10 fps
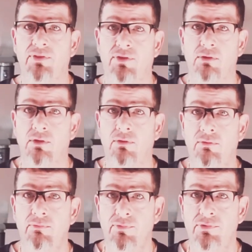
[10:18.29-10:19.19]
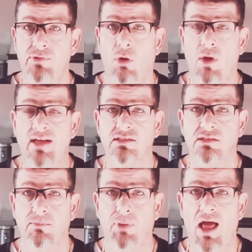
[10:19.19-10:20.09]
The you know, as
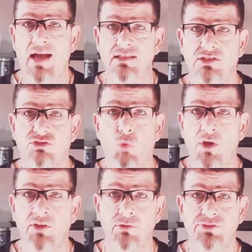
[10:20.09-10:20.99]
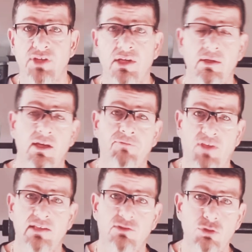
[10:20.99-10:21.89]
supplies dwindles, if
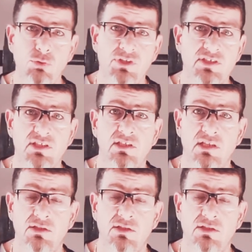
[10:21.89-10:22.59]
they do discontinue